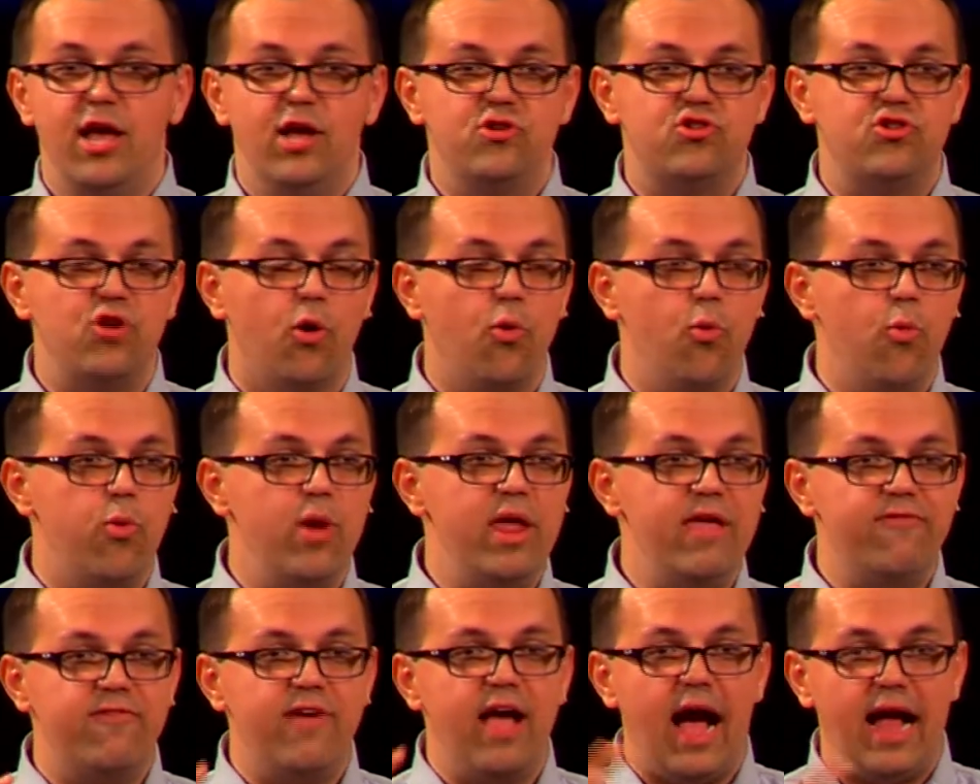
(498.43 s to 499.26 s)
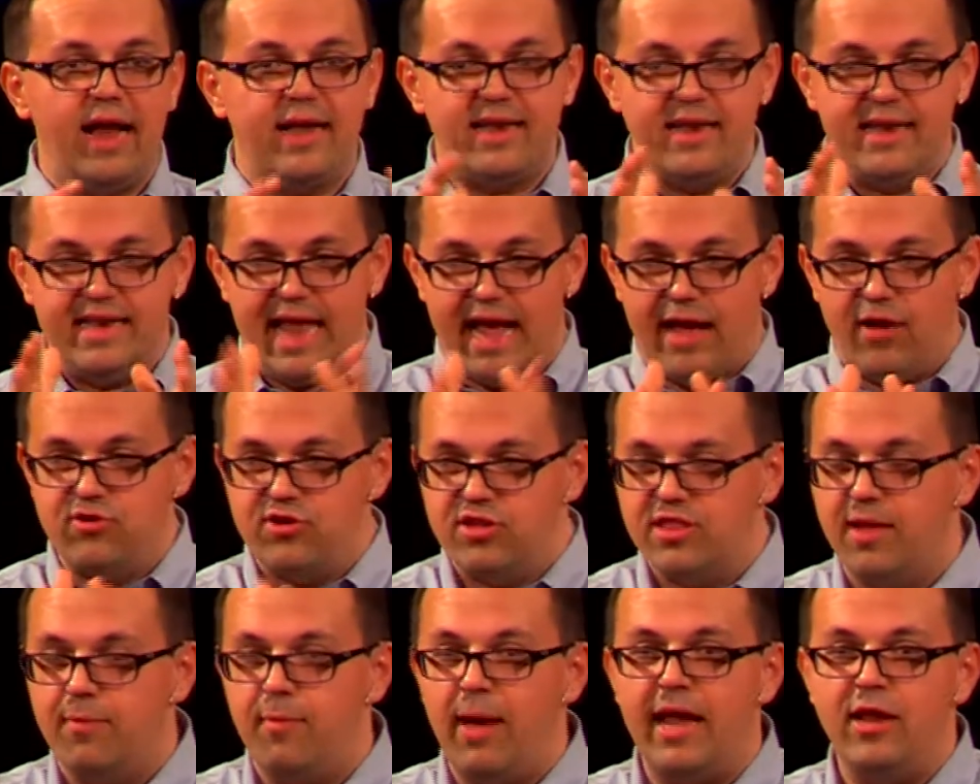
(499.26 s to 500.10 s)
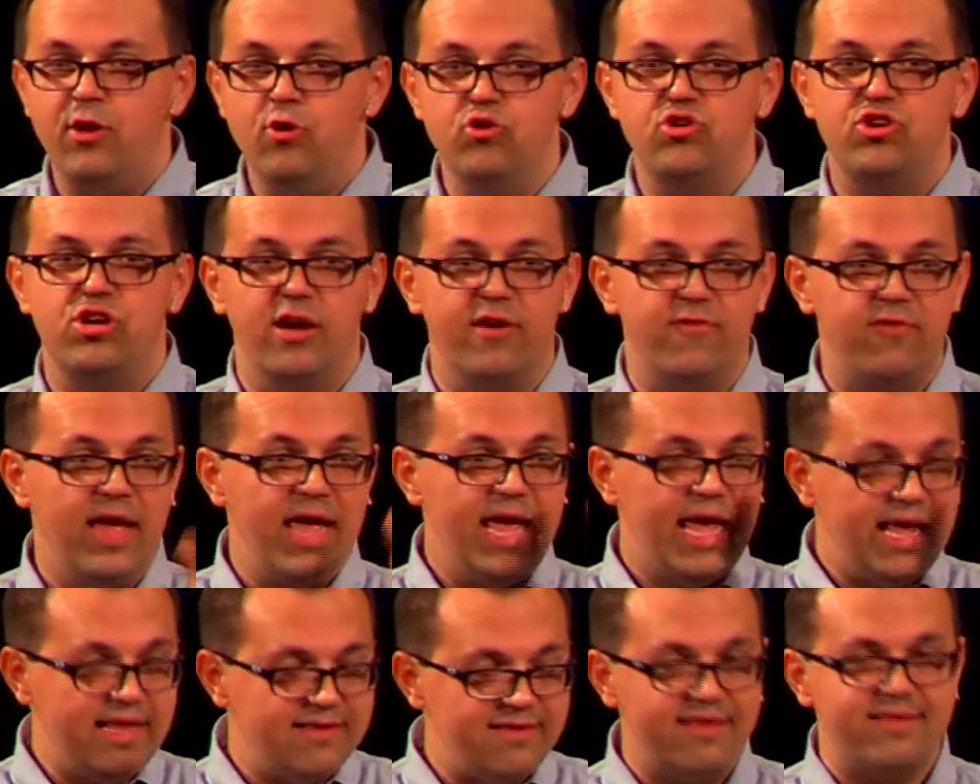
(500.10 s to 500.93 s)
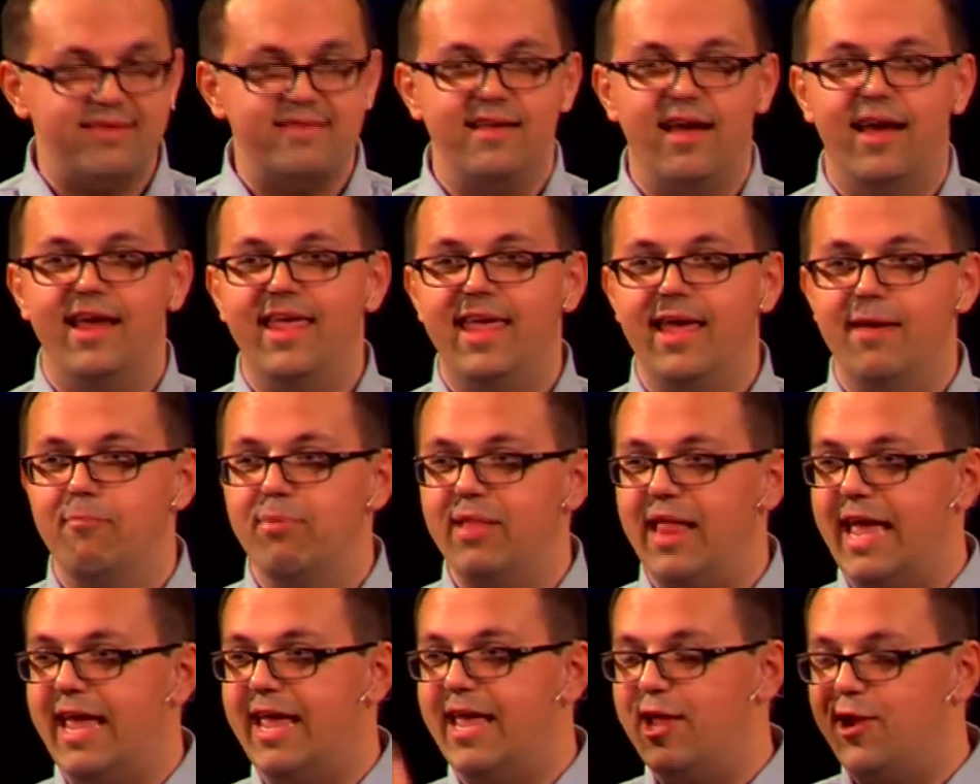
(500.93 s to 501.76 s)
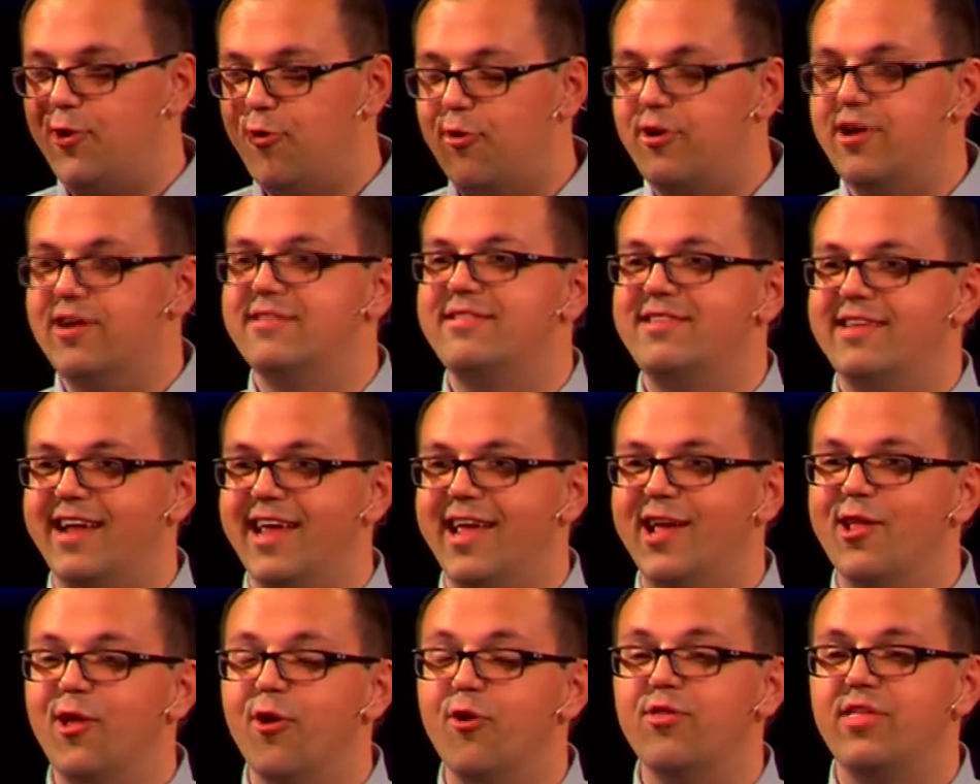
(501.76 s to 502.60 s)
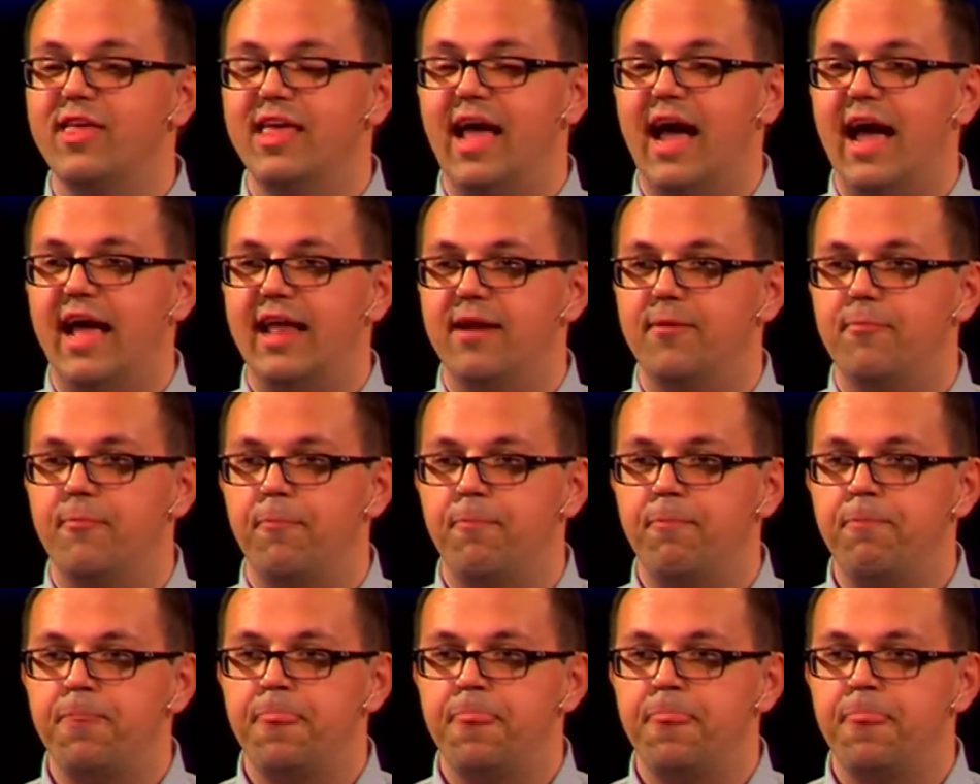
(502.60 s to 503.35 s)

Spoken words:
So we've gotten down to the minutia of, is a Snuggie a blanket or is it a clothing item?